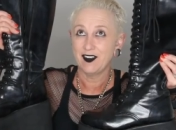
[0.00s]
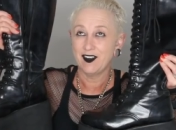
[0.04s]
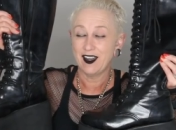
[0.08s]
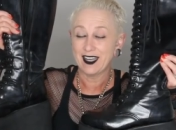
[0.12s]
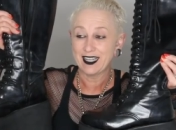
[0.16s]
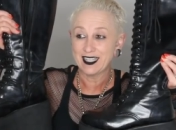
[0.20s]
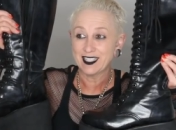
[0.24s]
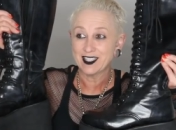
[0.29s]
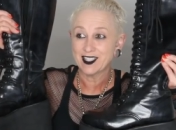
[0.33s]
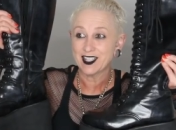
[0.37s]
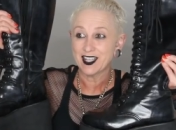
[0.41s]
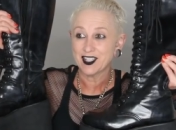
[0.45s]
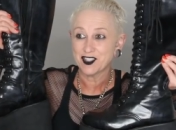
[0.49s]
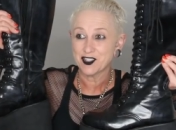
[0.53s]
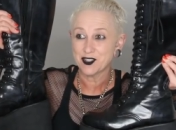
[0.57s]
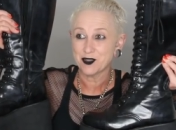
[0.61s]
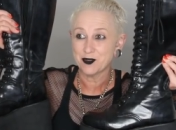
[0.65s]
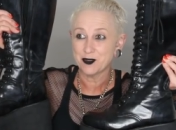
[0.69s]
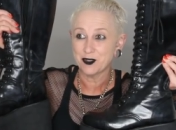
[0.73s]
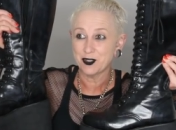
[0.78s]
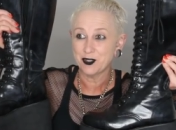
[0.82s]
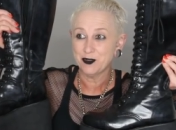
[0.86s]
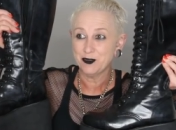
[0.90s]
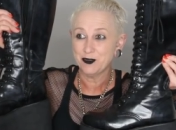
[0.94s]
I can touch
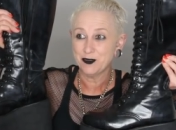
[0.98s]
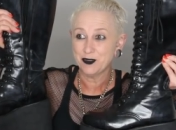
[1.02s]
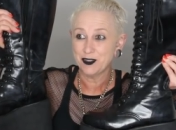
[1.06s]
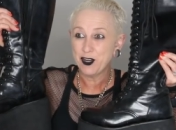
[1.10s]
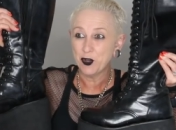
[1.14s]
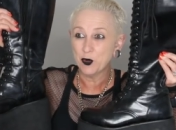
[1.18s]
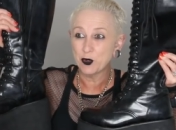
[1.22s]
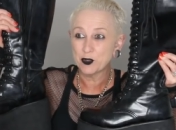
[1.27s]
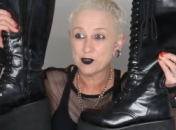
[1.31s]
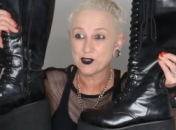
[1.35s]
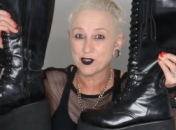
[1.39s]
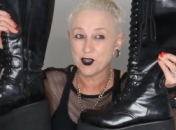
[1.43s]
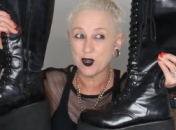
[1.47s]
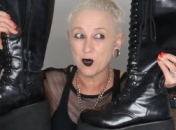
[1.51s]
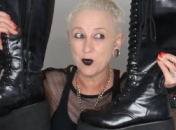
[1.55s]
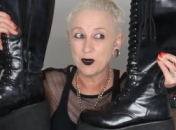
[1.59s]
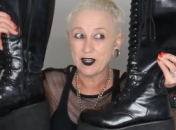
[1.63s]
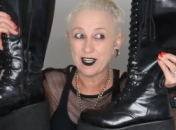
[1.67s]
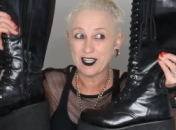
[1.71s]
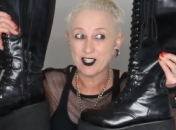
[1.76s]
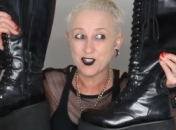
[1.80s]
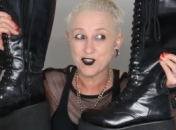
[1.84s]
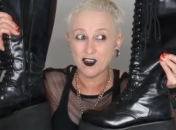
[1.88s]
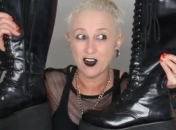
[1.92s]
the roof. And also
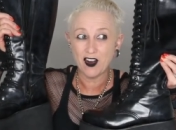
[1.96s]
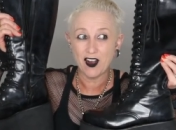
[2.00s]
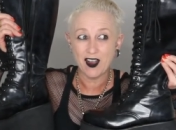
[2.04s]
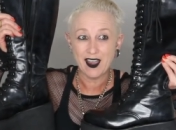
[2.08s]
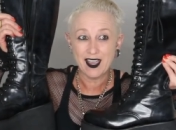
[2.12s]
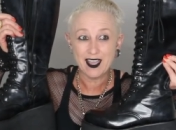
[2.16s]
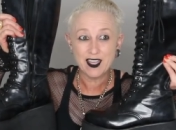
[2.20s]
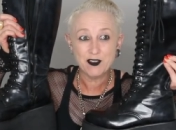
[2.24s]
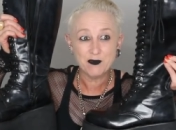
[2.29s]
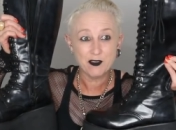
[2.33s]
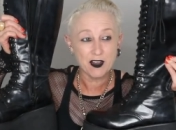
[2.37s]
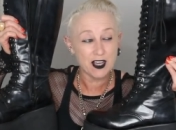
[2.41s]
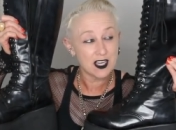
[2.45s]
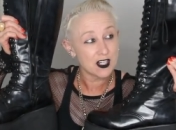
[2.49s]
when I drive,